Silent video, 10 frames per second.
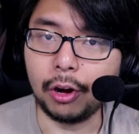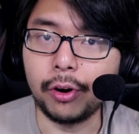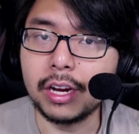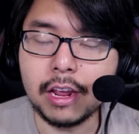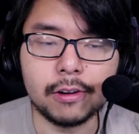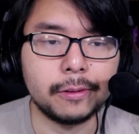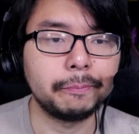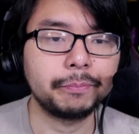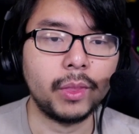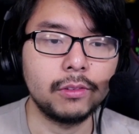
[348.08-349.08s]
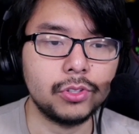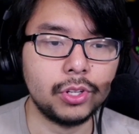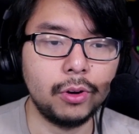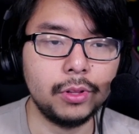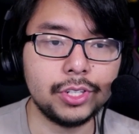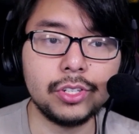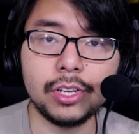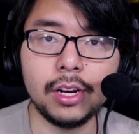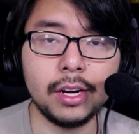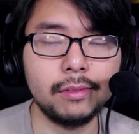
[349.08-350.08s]
current year. So this is
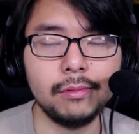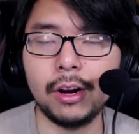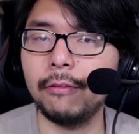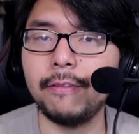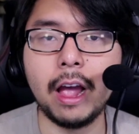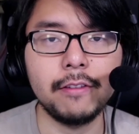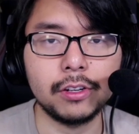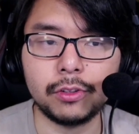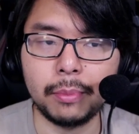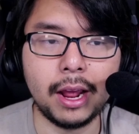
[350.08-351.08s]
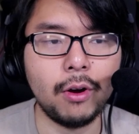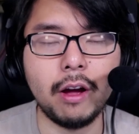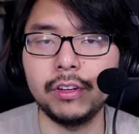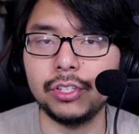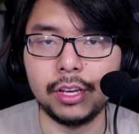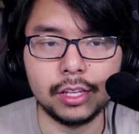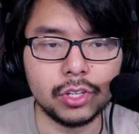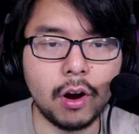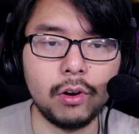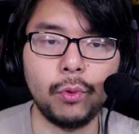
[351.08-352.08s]
good, and you know, five years from now, obviously,
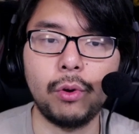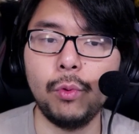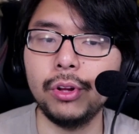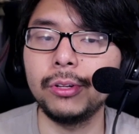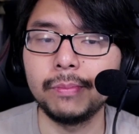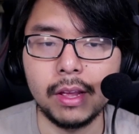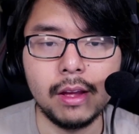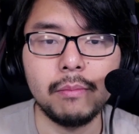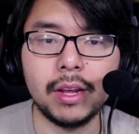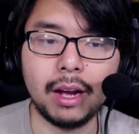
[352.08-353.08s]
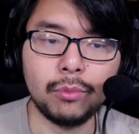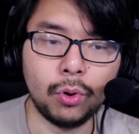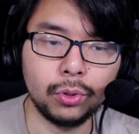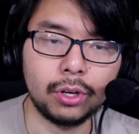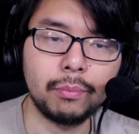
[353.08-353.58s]
this hardware will become older.